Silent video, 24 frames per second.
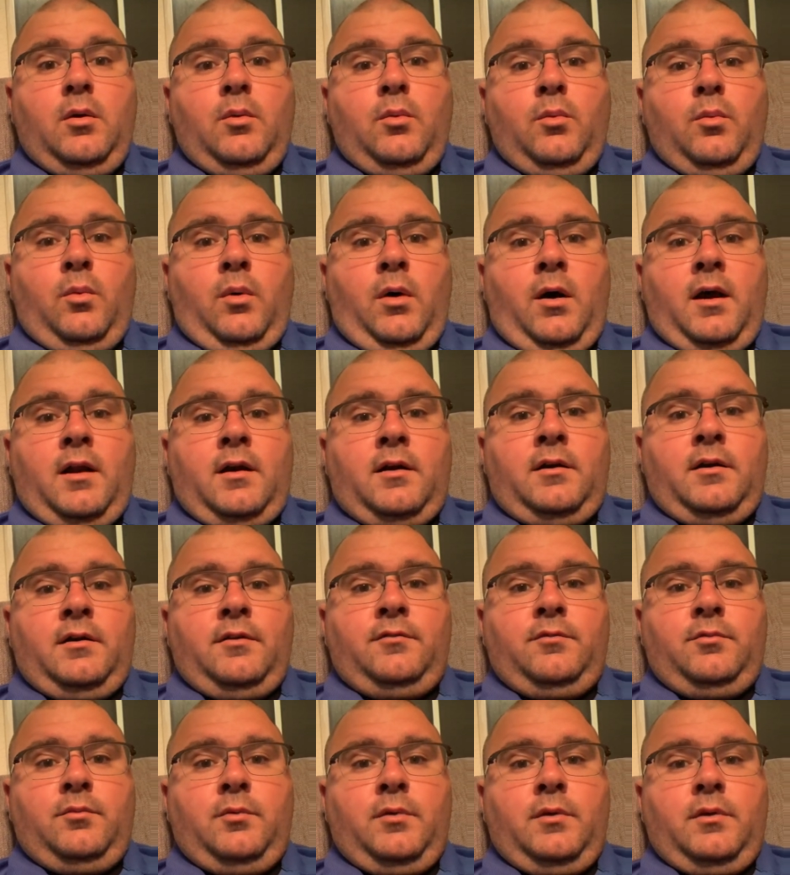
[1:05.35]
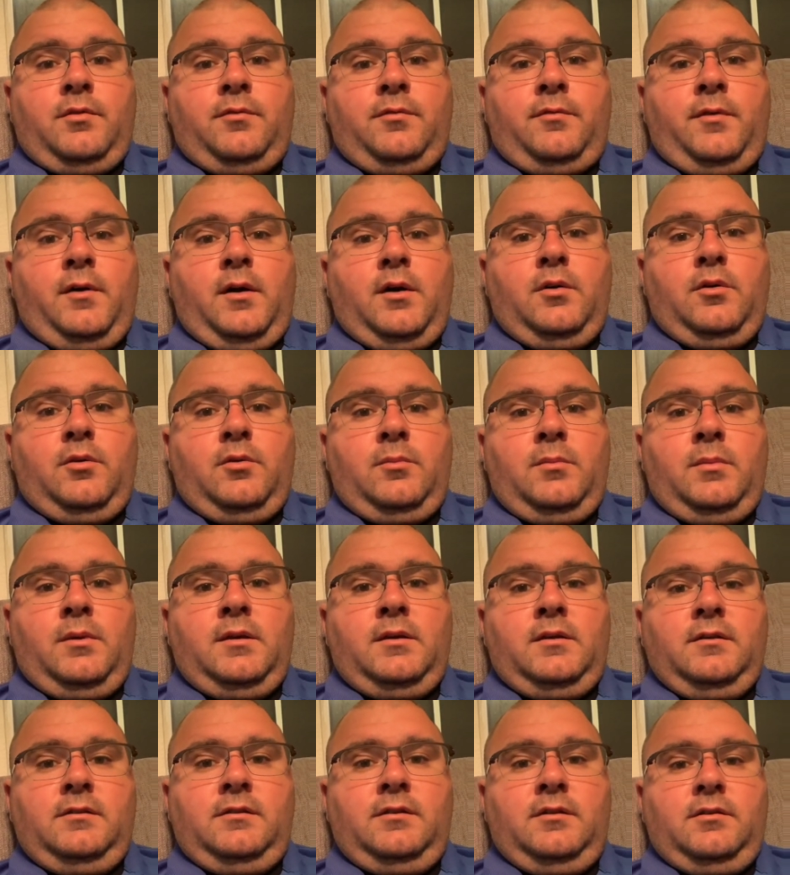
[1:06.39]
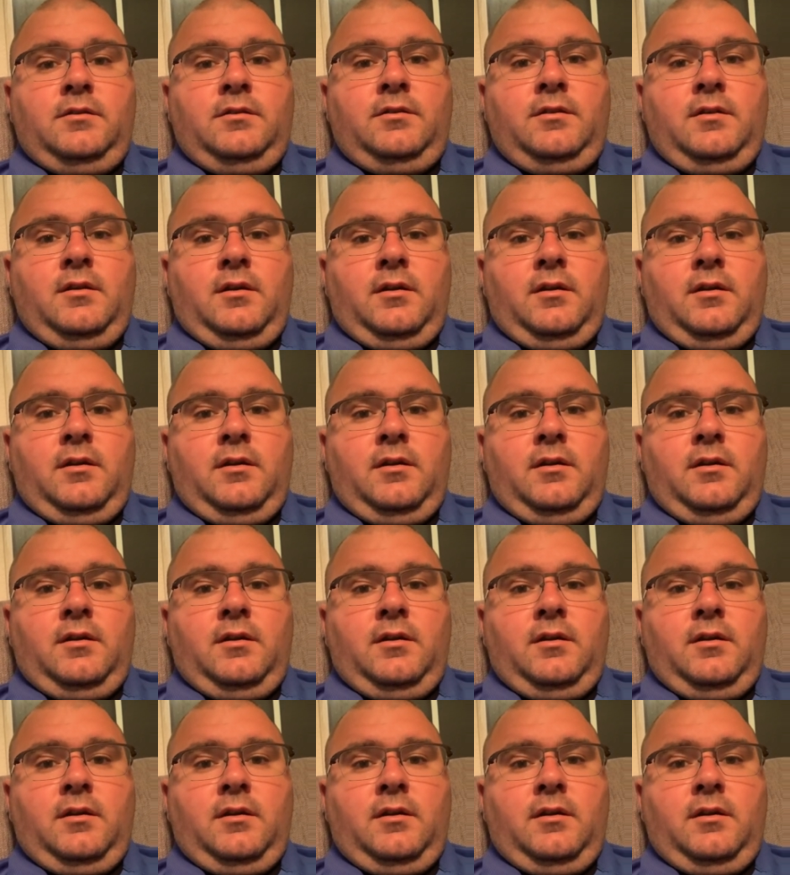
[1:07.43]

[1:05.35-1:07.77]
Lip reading: Water with foam is used